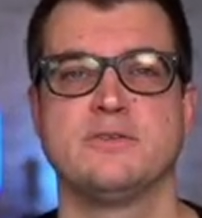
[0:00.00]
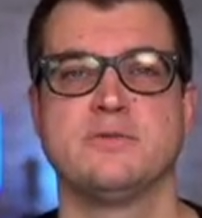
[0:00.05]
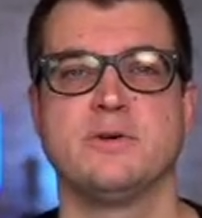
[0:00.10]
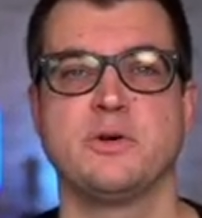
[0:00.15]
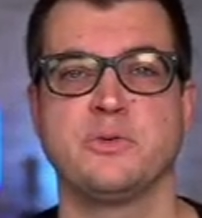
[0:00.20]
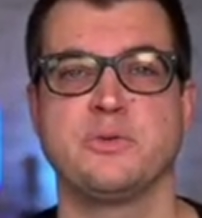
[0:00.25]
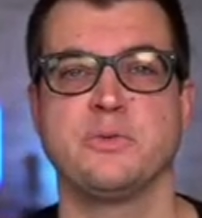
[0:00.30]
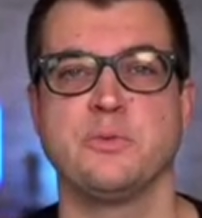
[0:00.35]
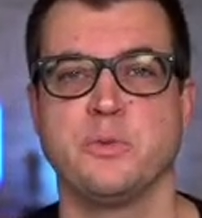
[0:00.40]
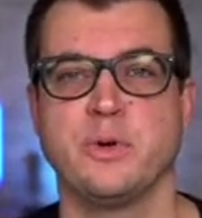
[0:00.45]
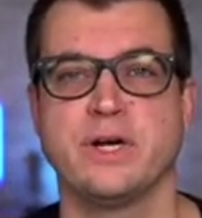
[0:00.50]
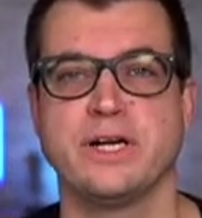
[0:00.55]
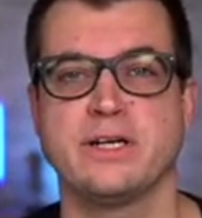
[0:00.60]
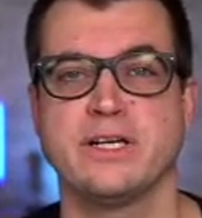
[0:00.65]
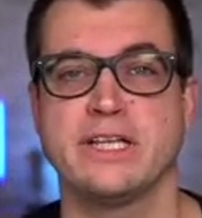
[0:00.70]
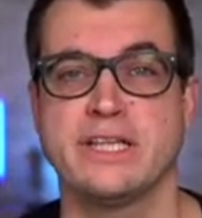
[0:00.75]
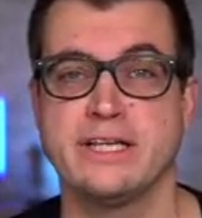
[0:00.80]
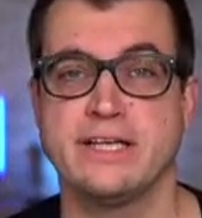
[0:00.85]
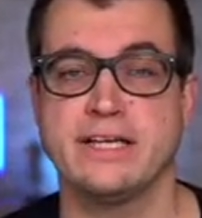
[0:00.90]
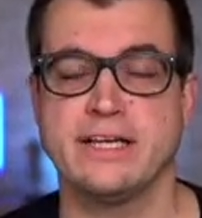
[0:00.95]
Folks,
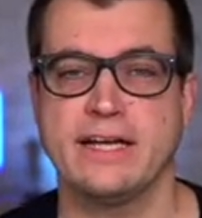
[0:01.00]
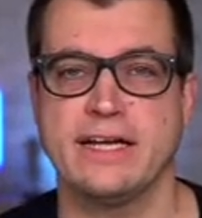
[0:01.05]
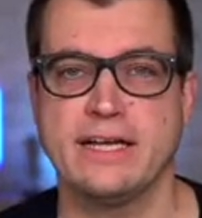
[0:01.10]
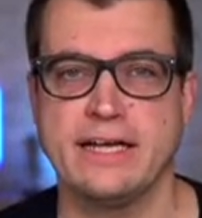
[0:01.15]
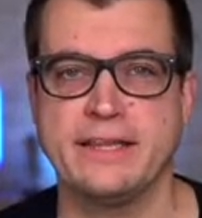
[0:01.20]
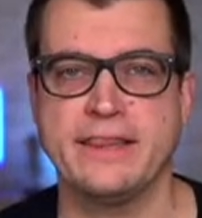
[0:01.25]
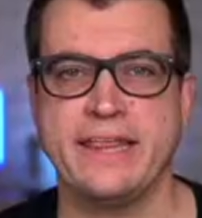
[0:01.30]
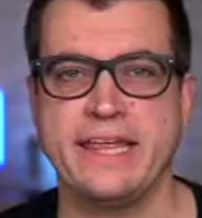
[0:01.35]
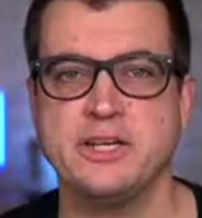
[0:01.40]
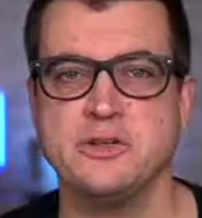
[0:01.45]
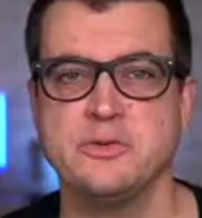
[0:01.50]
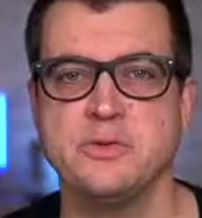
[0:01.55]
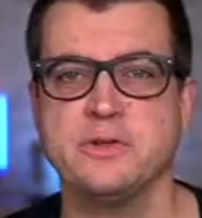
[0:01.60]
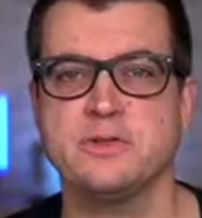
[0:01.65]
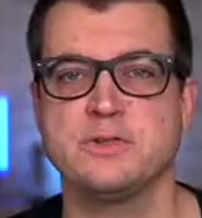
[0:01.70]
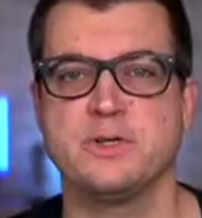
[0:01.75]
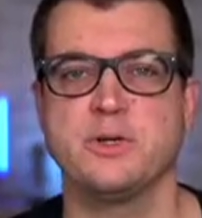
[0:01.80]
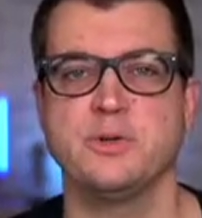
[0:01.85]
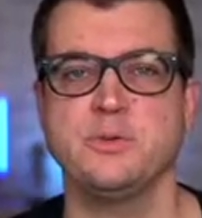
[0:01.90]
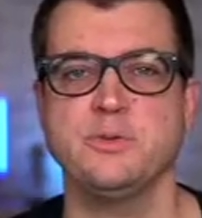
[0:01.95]
we're at the end of
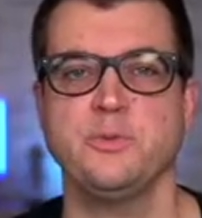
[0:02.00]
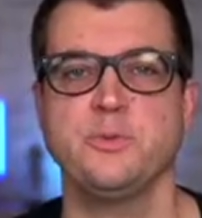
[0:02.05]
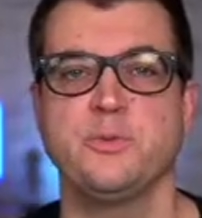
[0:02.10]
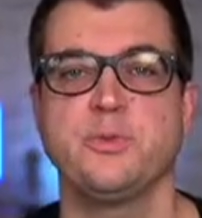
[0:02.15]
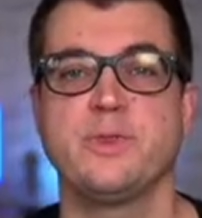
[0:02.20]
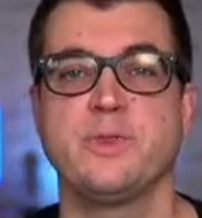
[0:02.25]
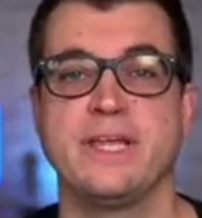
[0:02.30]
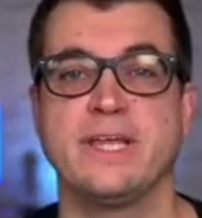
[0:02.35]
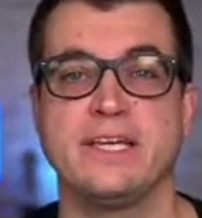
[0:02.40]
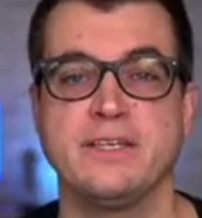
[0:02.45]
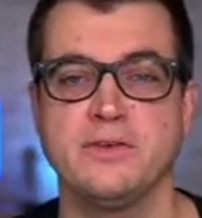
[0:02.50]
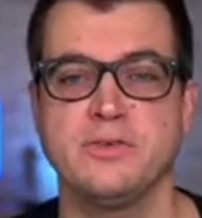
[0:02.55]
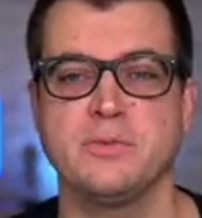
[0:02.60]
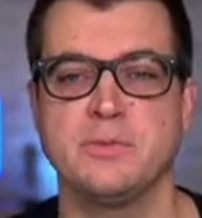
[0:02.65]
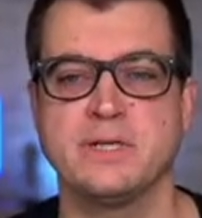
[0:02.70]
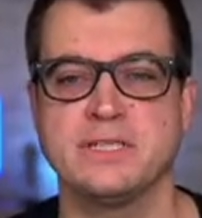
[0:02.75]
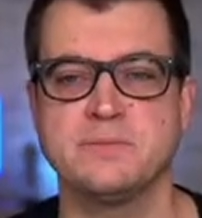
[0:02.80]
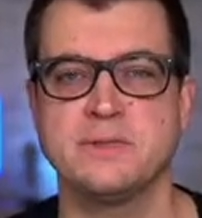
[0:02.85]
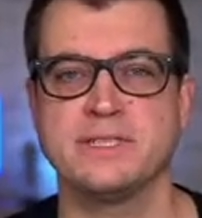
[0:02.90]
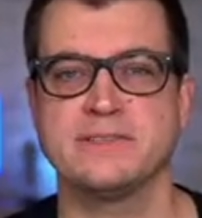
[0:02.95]
the show. Thank you so
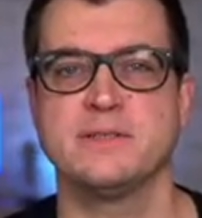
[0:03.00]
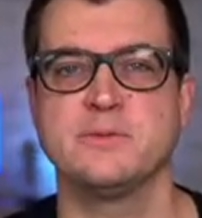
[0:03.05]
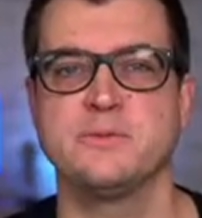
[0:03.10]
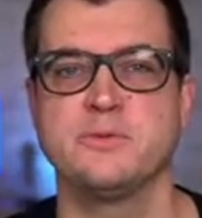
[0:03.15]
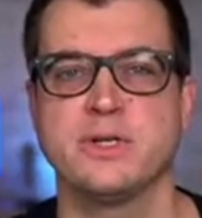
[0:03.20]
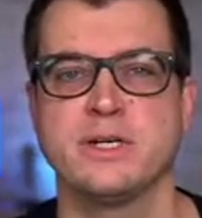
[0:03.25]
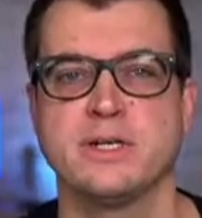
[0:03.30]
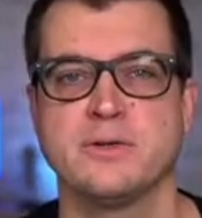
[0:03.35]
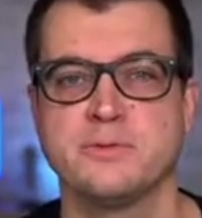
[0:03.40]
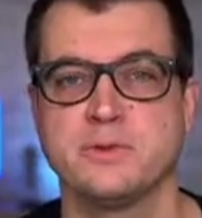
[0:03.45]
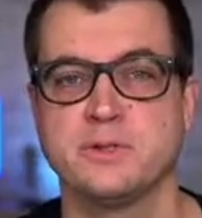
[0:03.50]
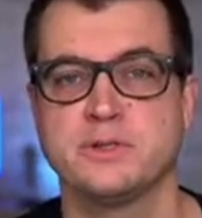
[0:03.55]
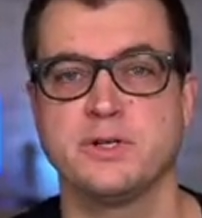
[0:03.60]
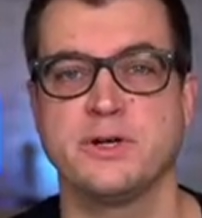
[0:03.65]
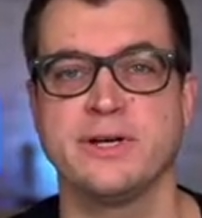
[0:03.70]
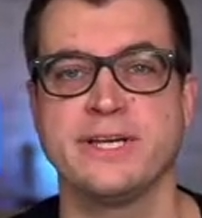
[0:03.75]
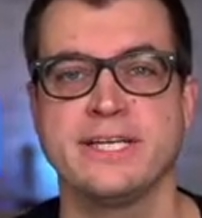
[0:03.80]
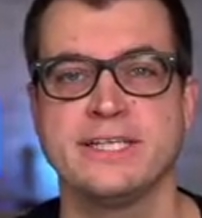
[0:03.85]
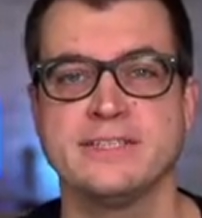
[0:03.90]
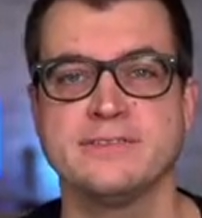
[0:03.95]
much, Maxim, for
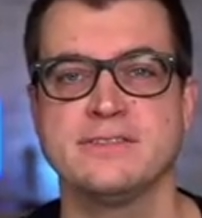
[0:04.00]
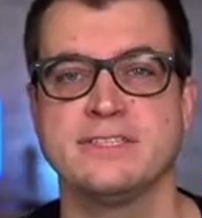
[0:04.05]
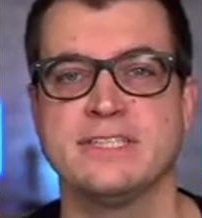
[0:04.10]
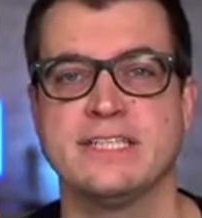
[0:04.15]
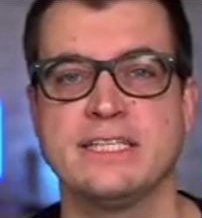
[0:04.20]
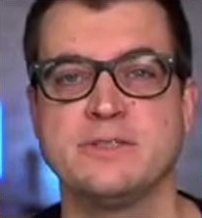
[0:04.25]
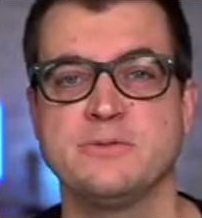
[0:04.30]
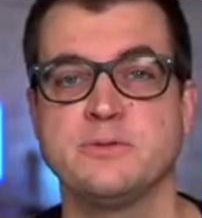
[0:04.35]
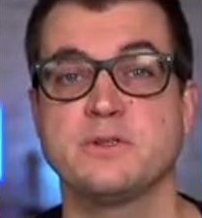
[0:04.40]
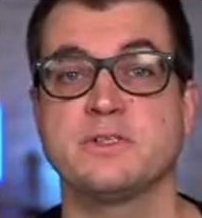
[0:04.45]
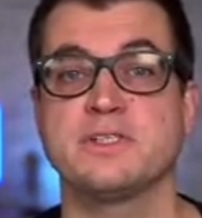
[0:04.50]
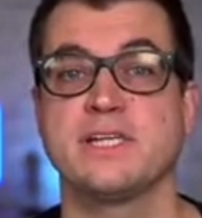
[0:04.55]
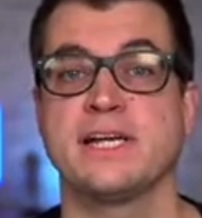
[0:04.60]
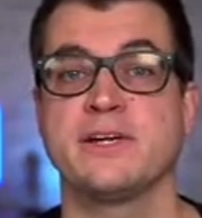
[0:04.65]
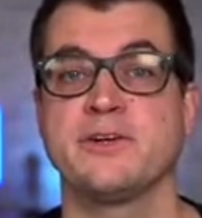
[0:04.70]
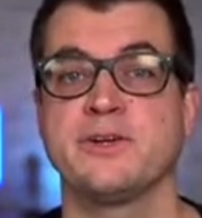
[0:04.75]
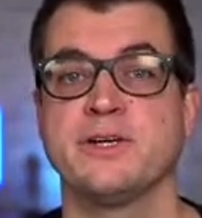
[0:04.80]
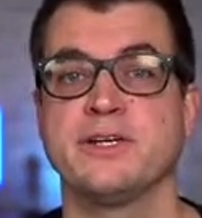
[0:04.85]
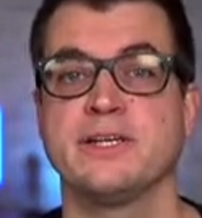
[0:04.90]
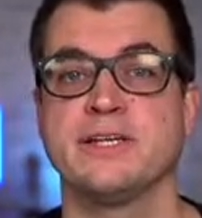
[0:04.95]
joining us today and for
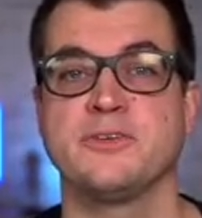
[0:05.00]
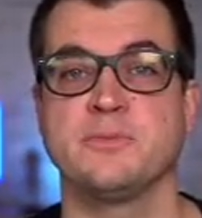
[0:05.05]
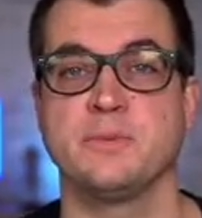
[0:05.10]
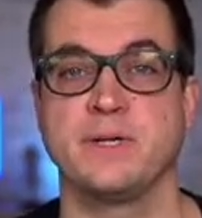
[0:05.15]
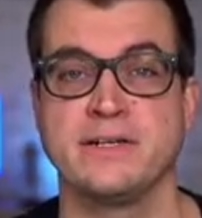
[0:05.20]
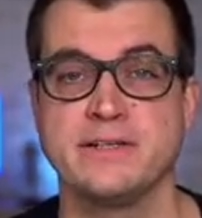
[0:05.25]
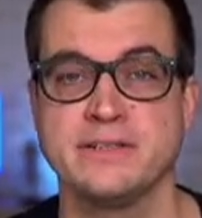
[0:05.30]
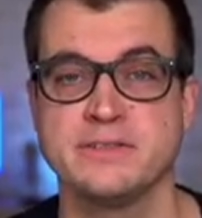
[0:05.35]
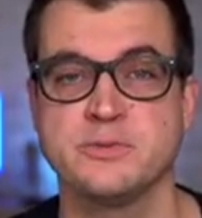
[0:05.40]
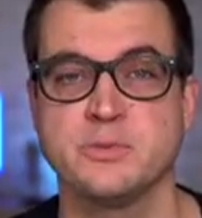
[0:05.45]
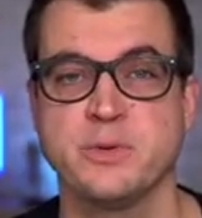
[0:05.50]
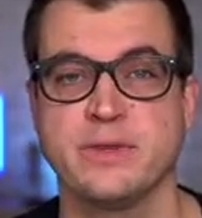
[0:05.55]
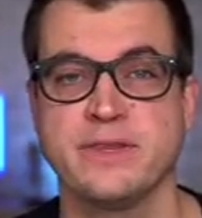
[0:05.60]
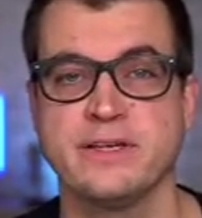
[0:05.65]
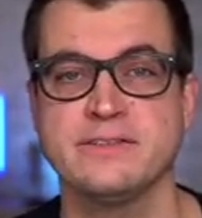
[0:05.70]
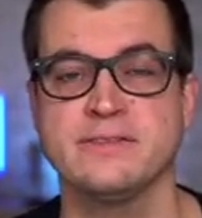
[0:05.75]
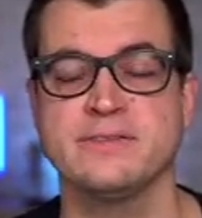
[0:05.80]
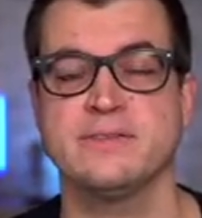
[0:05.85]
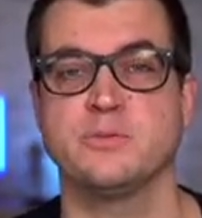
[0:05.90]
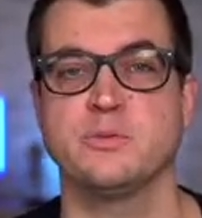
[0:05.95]
sharing your experience with
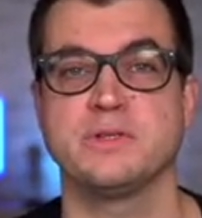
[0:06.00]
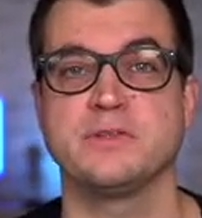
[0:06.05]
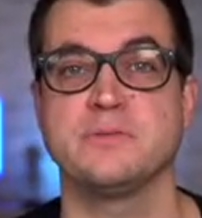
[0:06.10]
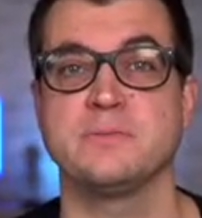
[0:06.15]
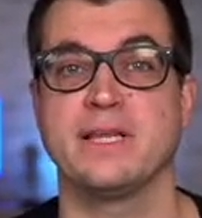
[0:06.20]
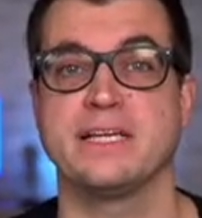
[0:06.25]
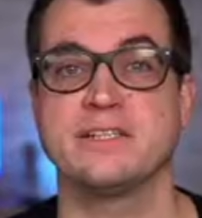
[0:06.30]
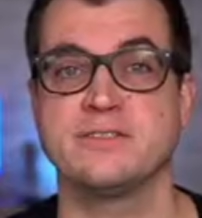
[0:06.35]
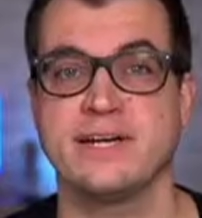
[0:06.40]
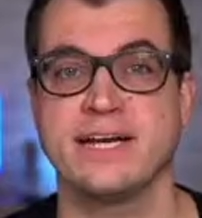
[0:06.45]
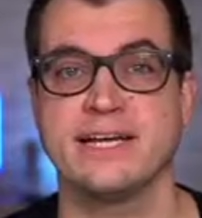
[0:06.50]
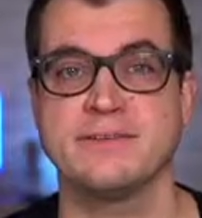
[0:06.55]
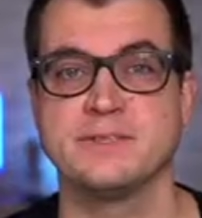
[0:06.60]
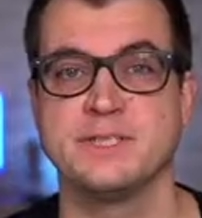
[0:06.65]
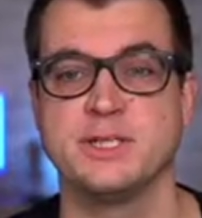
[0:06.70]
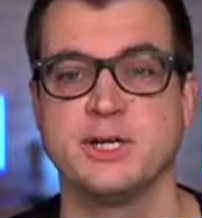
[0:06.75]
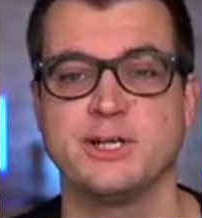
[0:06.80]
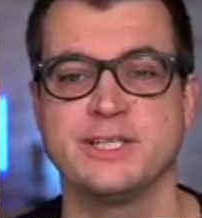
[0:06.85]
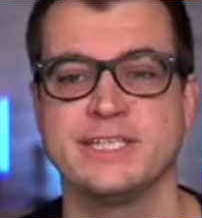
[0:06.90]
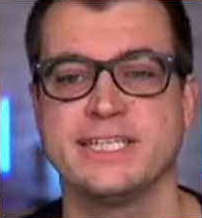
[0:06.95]
us. It was a pleasure
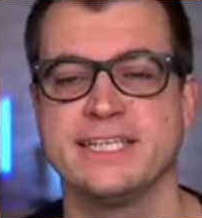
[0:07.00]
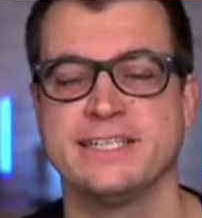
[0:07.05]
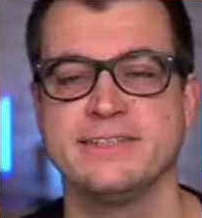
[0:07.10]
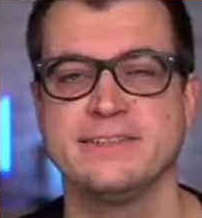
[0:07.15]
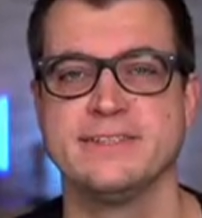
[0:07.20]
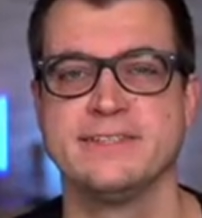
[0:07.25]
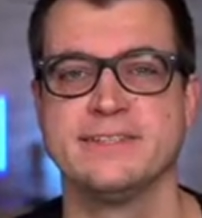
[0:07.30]
having you on again.